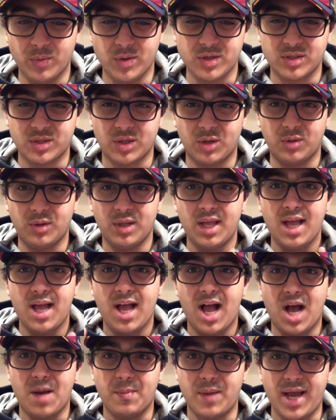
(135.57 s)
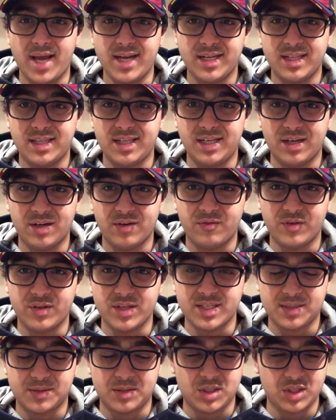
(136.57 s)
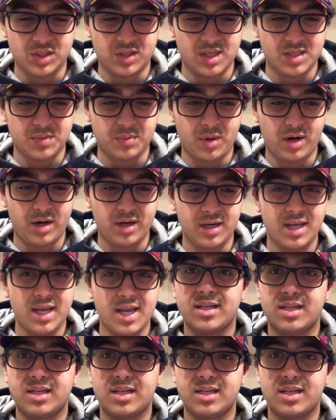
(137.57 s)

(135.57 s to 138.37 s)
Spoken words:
So I'm gonna end it here for this part.